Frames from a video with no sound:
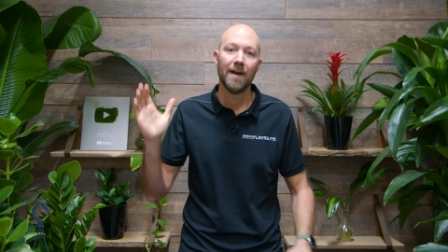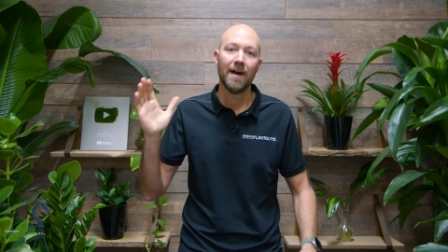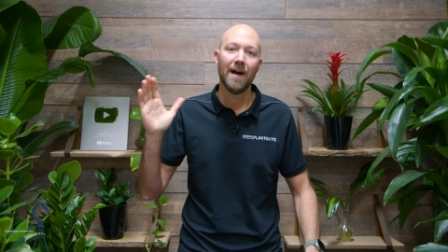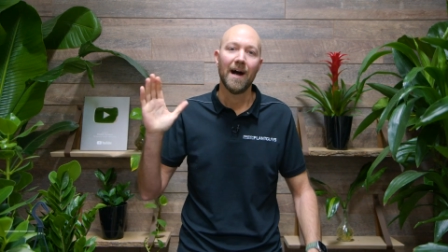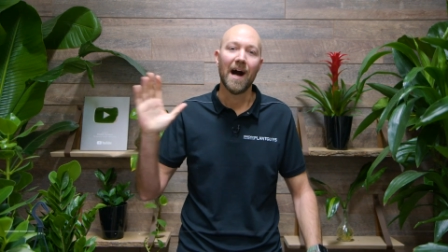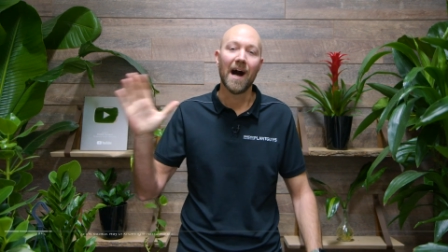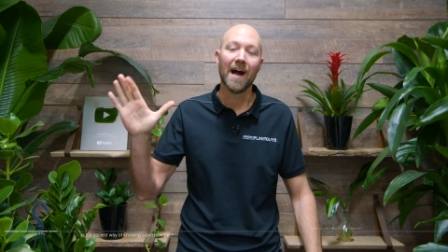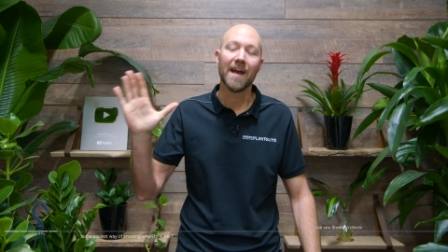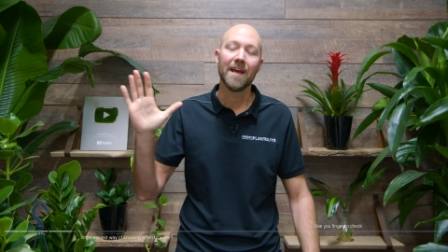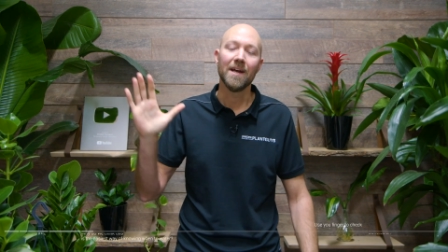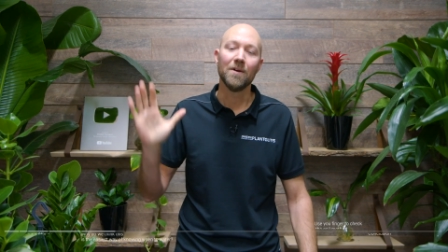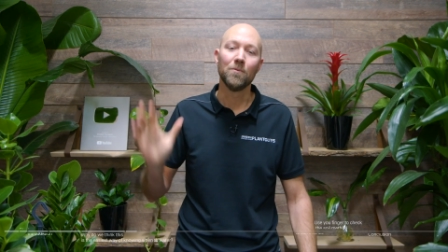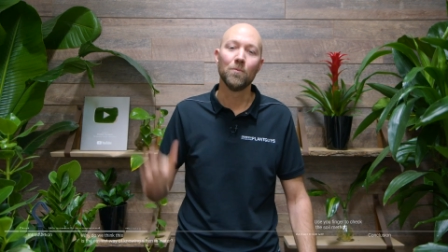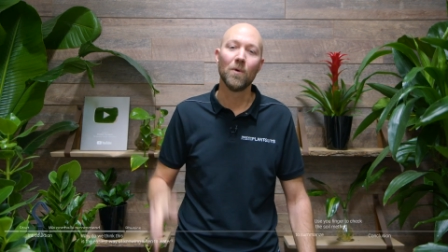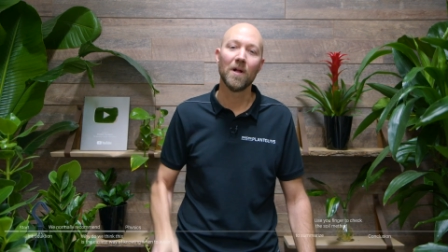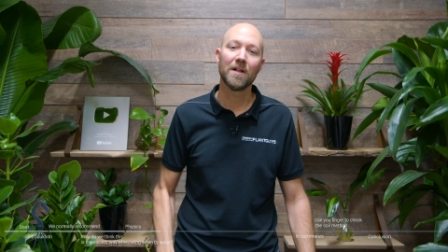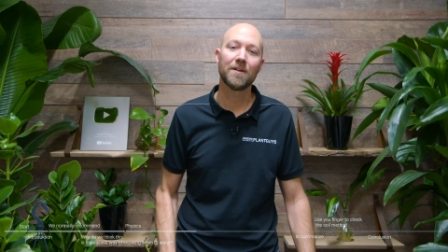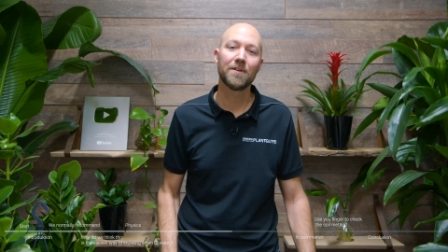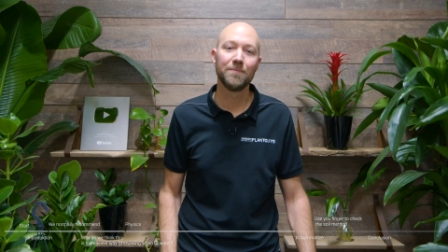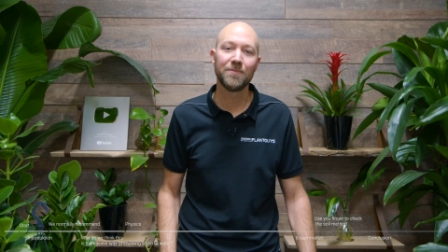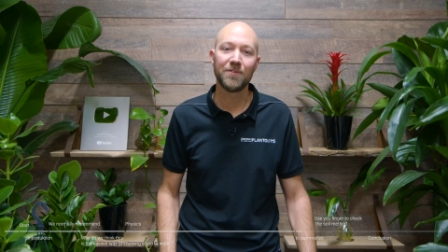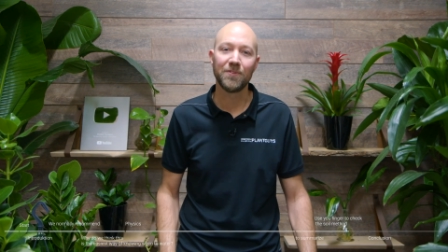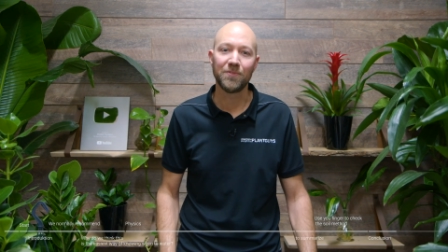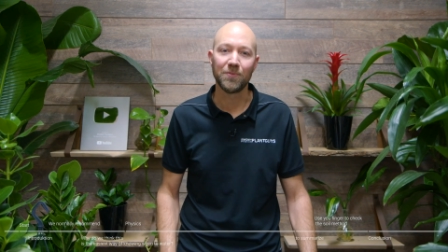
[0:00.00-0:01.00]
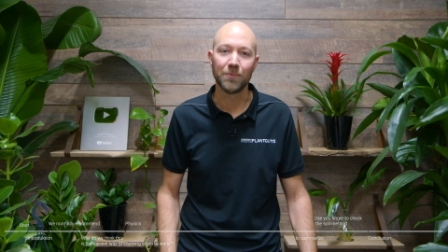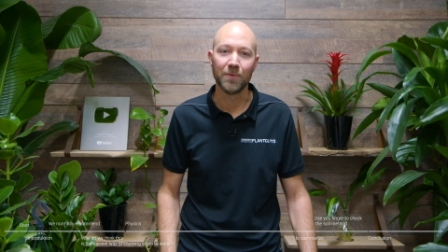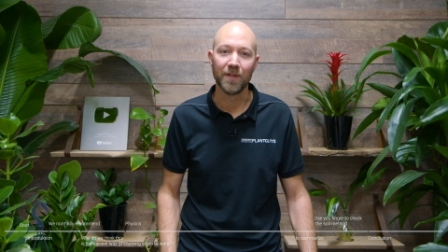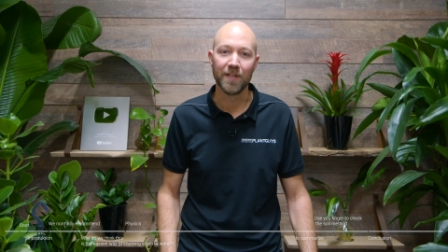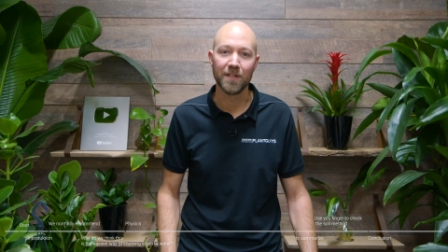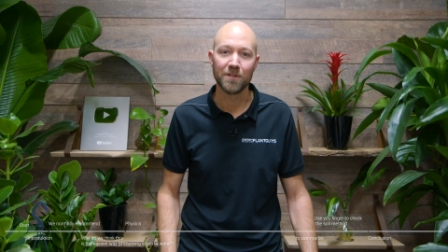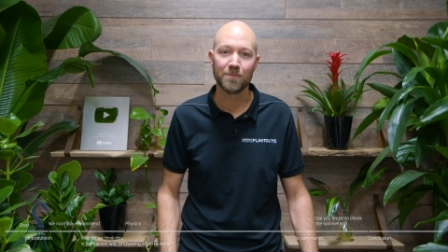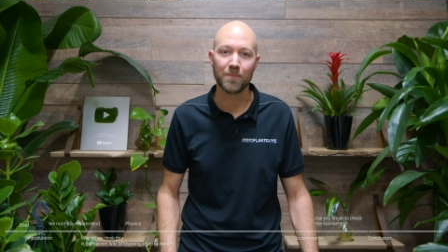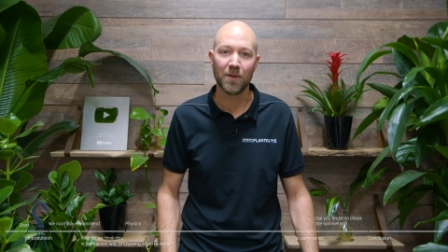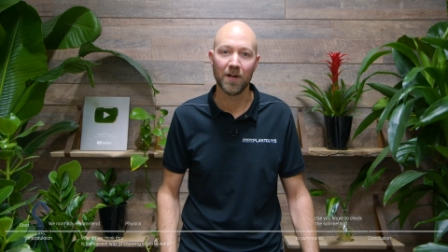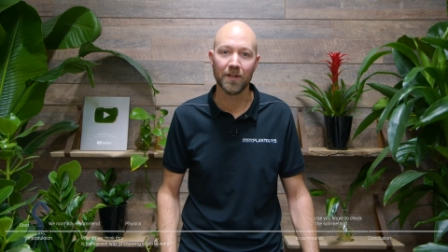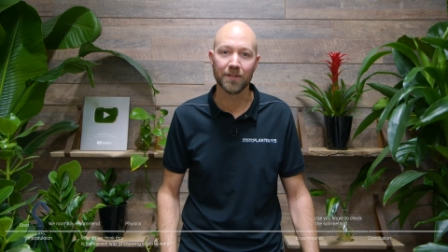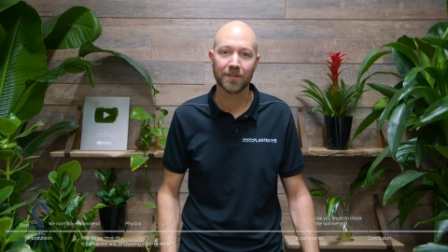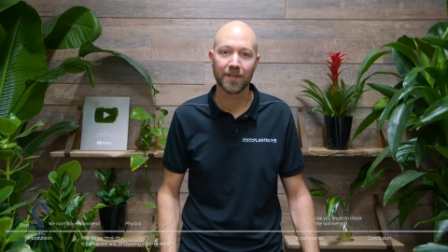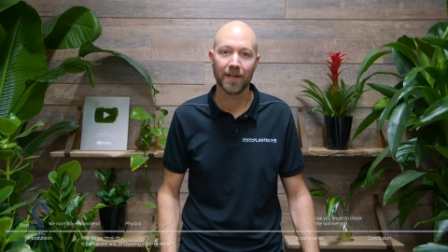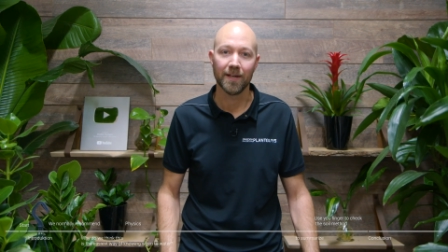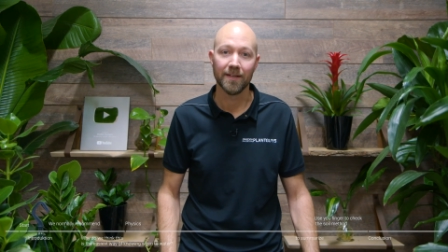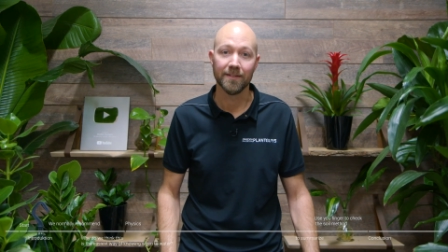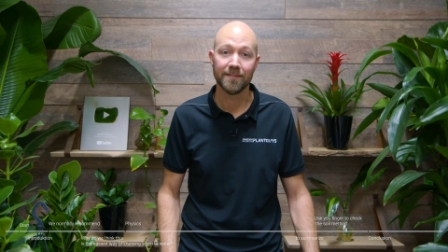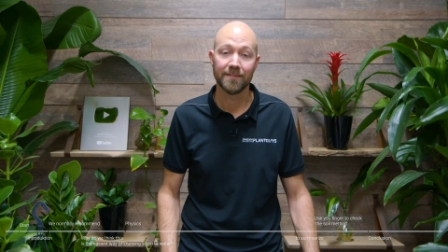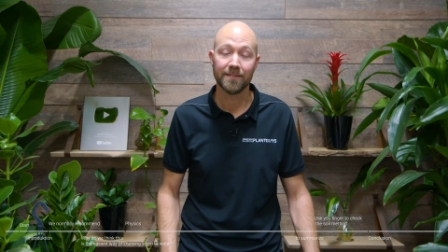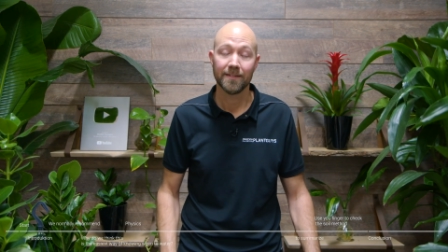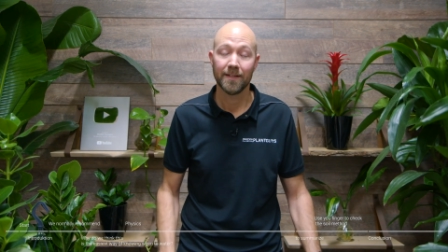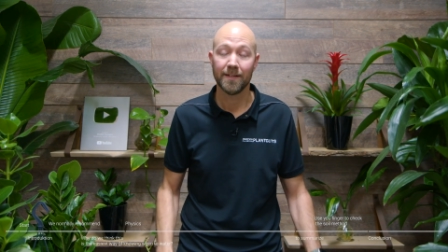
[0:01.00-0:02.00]
Hi, and welcome to Swedish
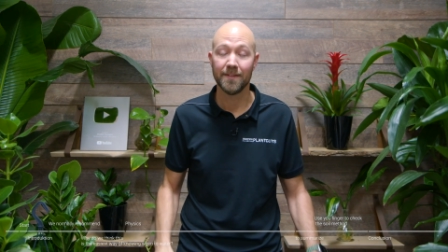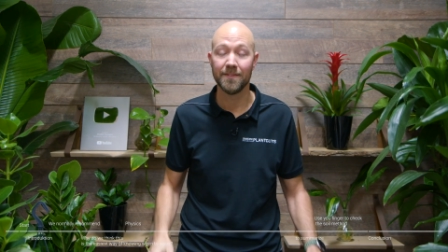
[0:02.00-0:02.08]
Plantguys.